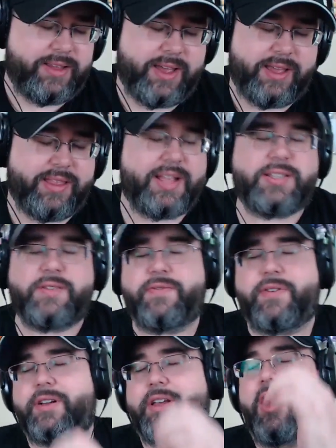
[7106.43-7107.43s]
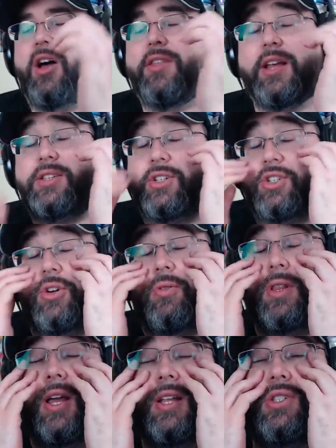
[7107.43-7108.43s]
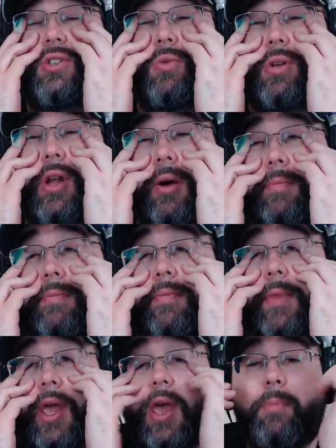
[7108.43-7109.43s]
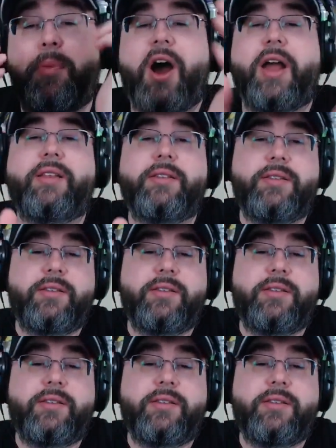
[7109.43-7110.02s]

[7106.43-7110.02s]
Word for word: it is. That's a fuck. All that's a joke. That's so dumb. But let's talk of